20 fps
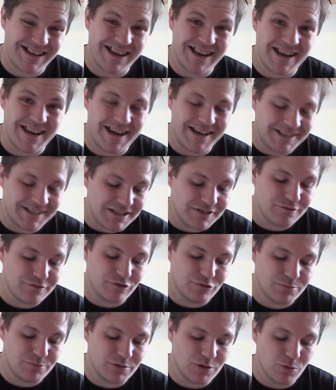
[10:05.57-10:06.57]
it is
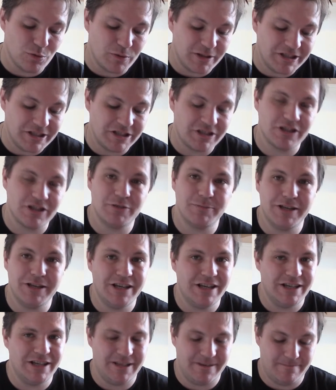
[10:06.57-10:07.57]
vulnerable, which is going to
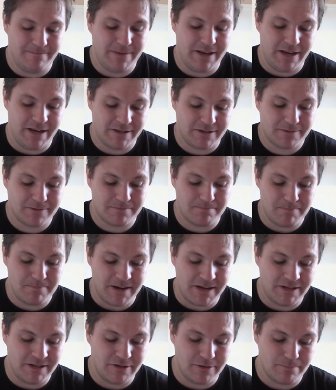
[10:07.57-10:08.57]
be its
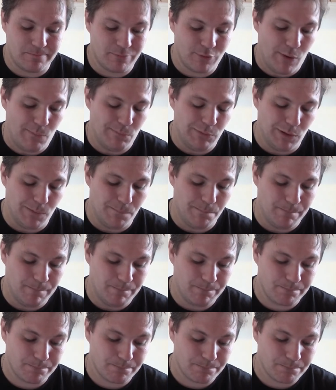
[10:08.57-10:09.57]
major problem.
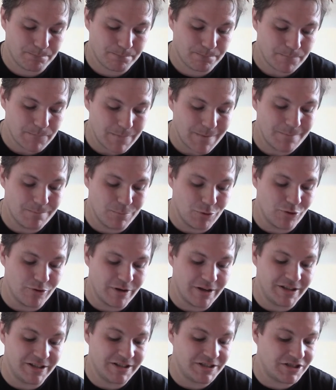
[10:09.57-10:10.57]
But
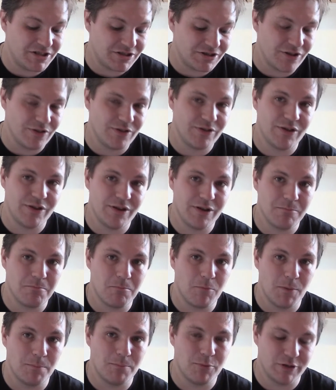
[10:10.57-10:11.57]
at least it's got the
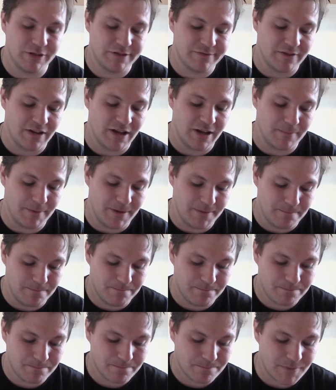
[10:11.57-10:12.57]
1 point of armour,
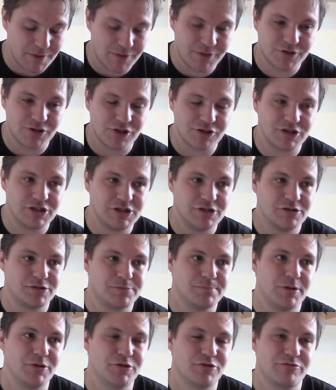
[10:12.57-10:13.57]
and the toxic
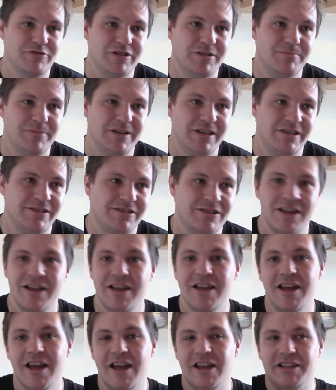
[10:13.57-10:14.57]
smokescreen means
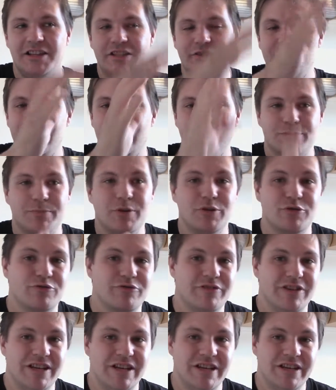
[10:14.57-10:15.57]
at least you've got a
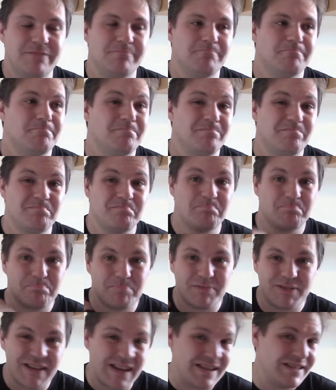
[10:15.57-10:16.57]
smokescreen
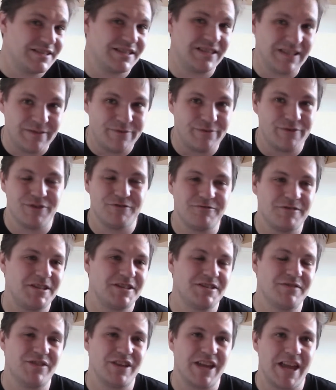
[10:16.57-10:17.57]
potentially for the
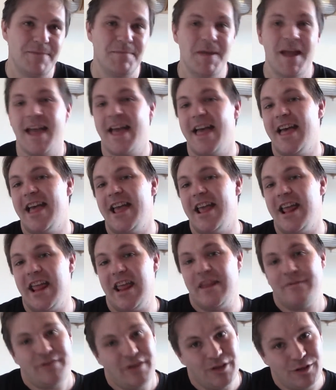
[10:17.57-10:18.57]
rest of the game
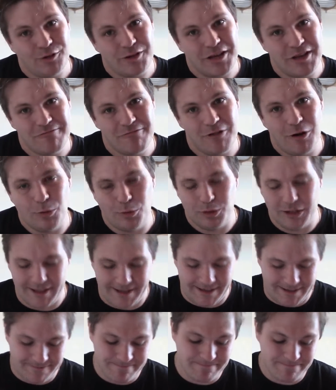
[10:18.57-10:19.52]
if you're lucky rolling.